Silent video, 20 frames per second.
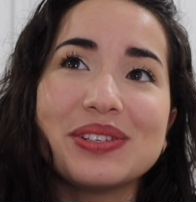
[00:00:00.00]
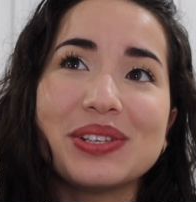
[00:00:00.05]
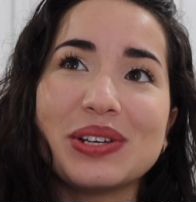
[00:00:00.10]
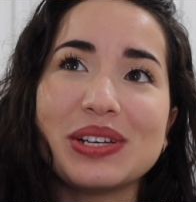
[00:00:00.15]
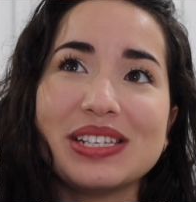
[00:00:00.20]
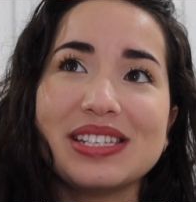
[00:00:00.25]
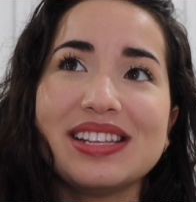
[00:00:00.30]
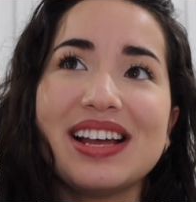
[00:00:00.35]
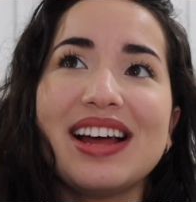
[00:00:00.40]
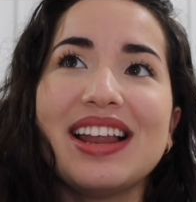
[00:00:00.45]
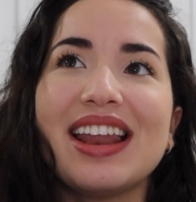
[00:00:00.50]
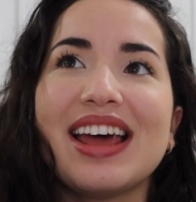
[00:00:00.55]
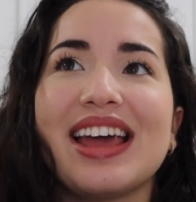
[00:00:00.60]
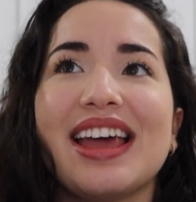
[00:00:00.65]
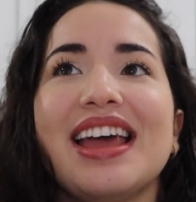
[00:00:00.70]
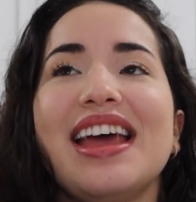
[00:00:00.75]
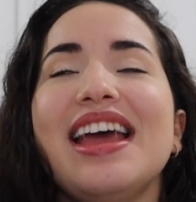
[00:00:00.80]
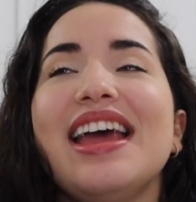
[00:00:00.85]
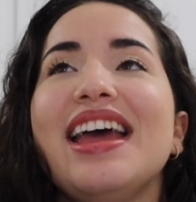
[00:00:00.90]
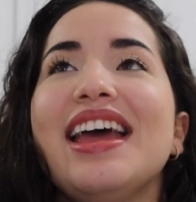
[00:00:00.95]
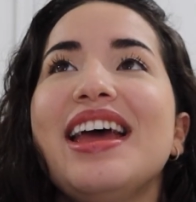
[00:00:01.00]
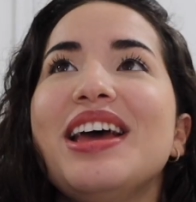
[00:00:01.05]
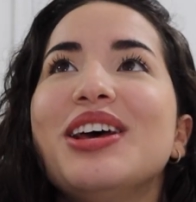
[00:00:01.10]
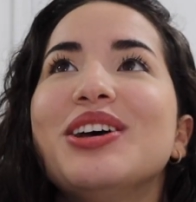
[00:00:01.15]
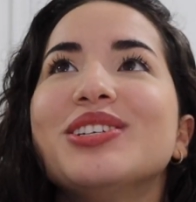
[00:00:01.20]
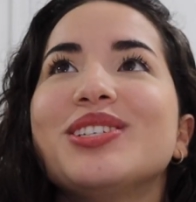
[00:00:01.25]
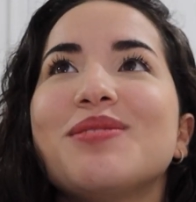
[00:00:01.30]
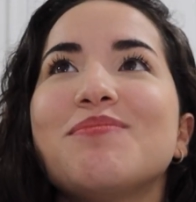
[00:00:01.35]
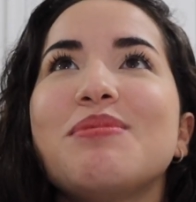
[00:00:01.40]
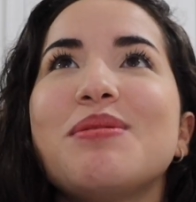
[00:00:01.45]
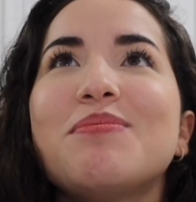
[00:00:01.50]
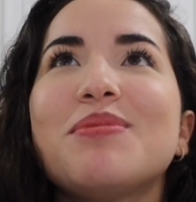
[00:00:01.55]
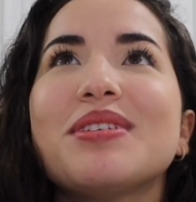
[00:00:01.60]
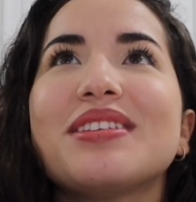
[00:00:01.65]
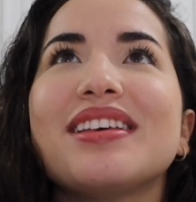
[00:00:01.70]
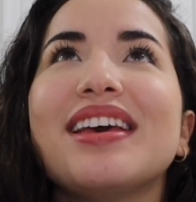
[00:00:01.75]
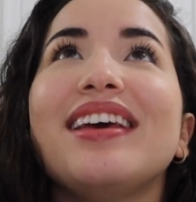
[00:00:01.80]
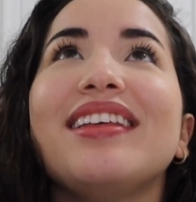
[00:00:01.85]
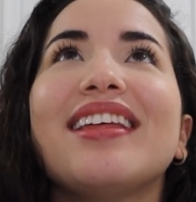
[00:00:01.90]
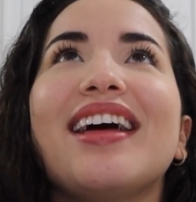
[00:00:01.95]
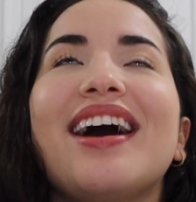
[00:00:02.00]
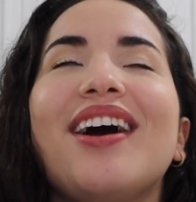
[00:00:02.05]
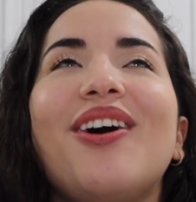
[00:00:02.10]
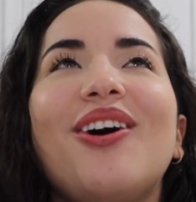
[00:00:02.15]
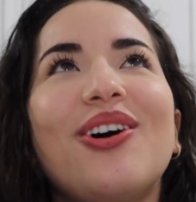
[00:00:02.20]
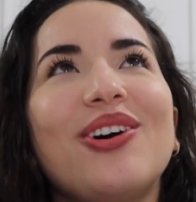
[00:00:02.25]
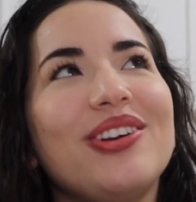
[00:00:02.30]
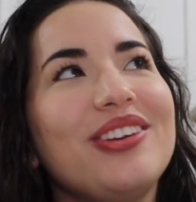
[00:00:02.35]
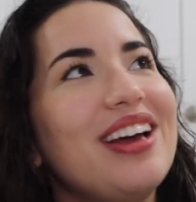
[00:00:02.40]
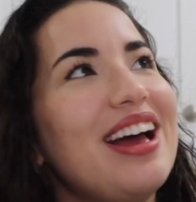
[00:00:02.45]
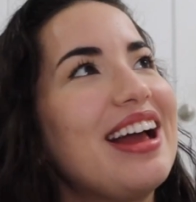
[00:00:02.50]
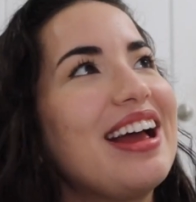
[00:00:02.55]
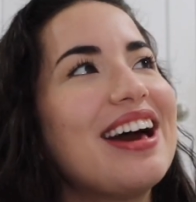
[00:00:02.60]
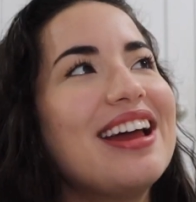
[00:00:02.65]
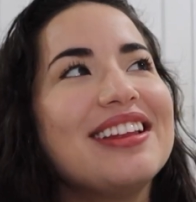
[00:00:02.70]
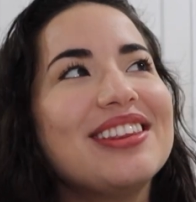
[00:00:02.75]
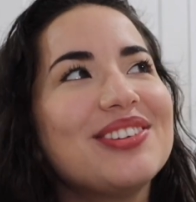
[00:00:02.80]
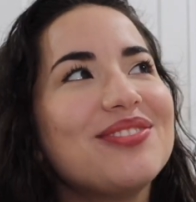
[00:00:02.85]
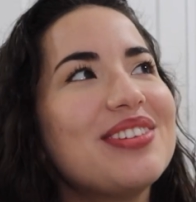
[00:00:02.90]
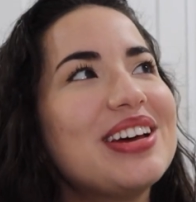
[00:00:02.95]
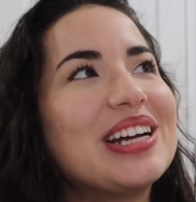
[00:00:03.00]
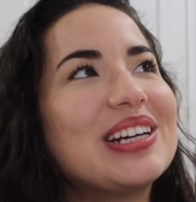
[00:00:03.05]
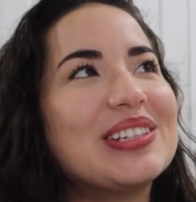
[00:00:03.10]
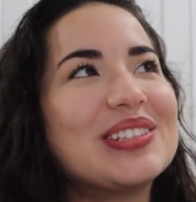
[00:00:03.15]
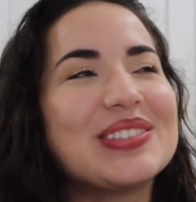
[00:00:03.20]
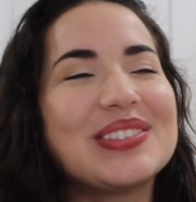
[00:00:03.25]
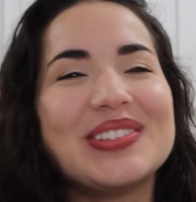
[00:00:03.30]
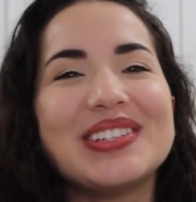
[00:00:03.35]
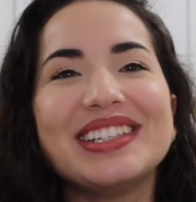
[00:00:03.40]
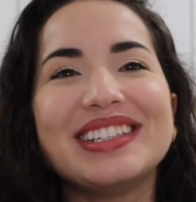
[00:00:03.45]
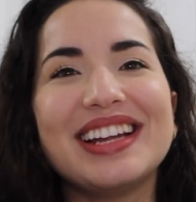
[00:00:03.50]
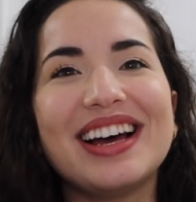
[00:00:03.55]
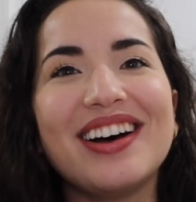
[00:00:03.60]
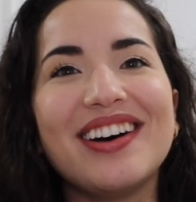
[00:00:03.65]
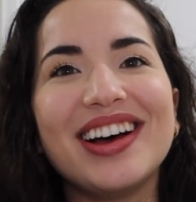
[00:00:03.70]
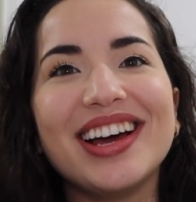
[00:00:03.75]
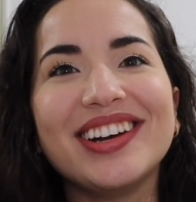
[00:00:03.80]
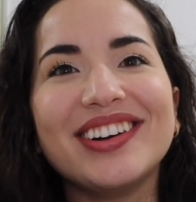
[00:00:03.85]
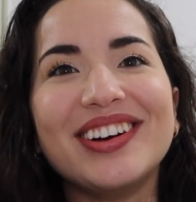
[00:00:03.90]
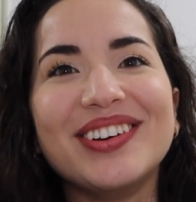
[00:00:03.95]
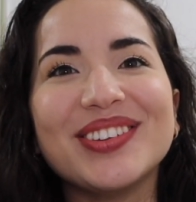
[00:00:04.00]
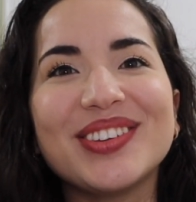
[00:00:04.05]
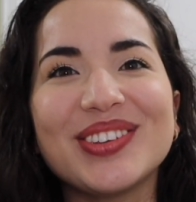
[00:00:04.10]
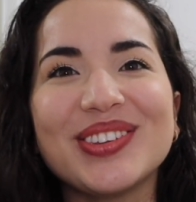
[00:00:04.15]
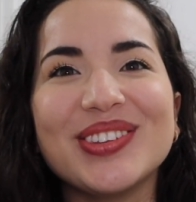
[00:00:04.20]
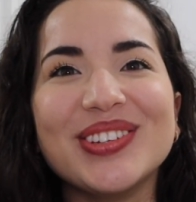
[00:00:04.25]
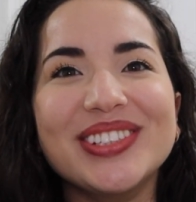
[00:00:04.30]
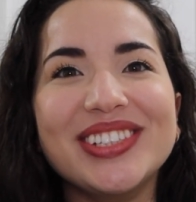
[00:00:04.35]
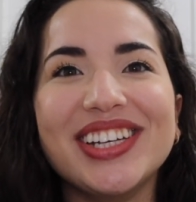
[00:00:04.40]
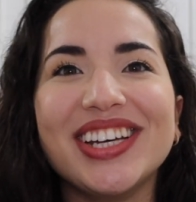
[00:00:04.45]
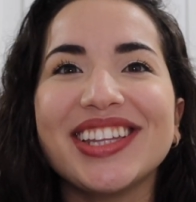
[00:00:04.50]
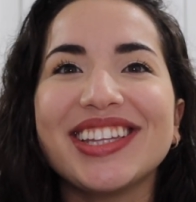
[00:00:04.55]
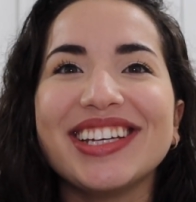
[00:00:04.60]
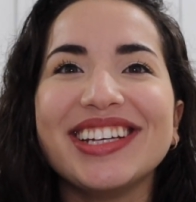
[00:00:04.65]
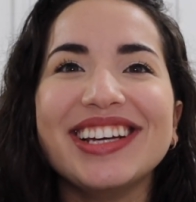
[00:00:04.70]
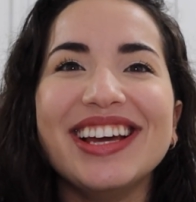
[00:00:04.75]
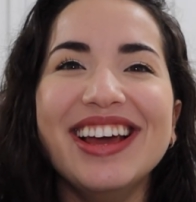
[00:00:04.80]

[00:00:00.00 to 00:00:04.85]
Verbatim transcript: So it's not like some people think that, oh, I got into medical school and now I don't have to do nothing.